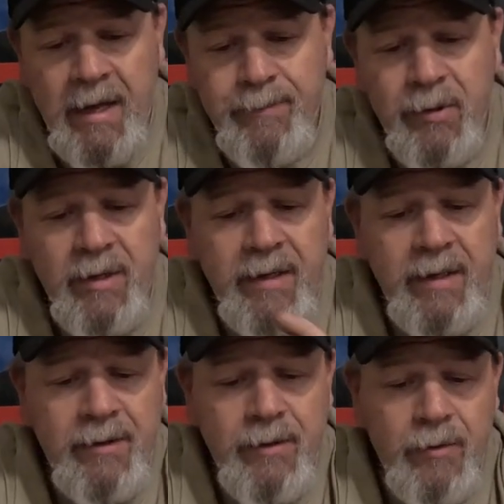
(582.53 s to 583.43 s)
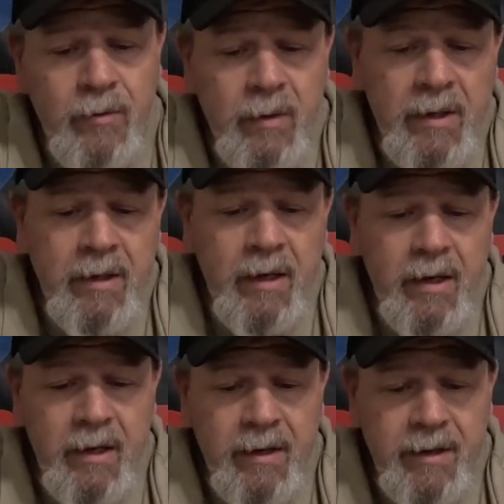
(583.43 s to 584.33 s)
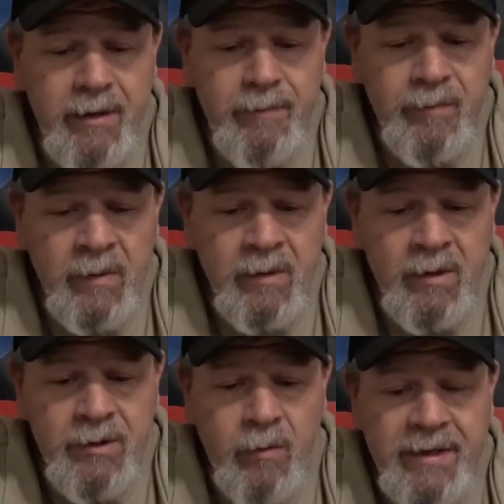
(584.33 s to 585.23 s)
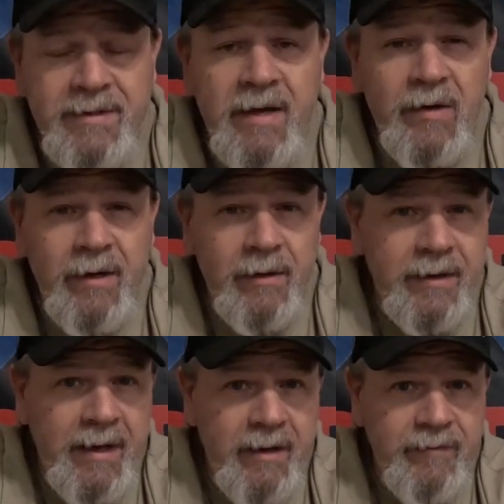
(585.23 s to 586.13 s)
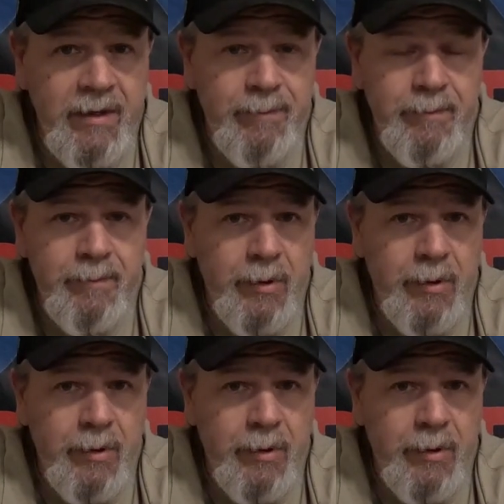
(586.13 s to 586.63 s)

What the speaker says: I put in a new 2700 kV